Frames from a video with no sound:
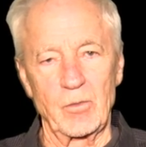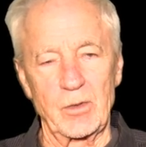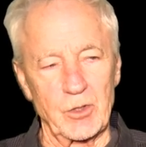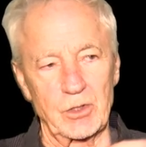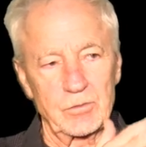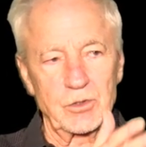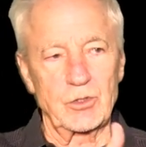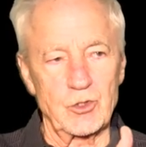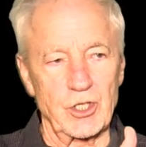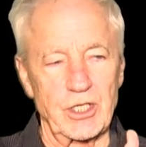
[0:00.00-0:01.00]
We would
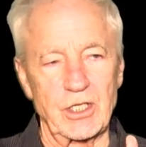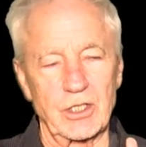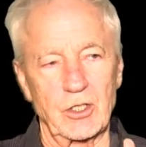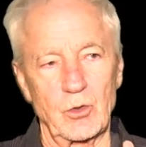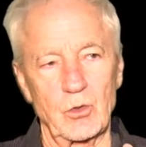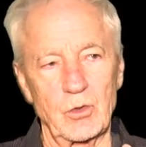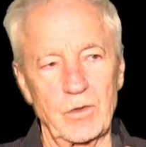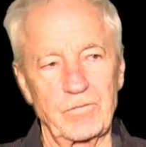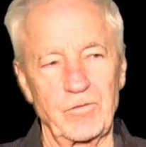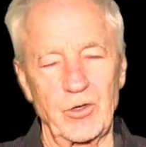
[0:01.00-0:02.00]
usually
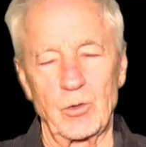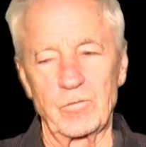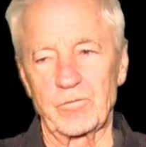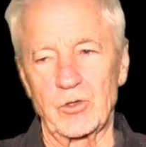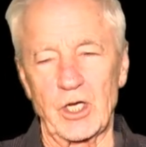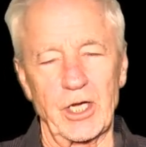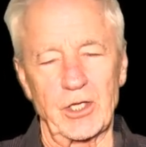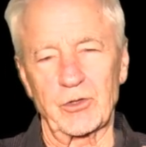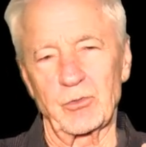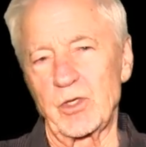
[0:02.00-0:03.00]
go film for
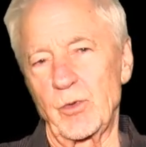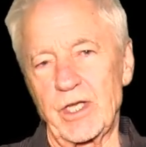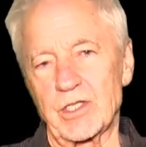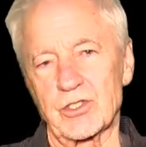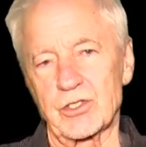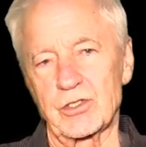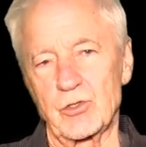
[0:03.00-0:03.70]
like three weeks,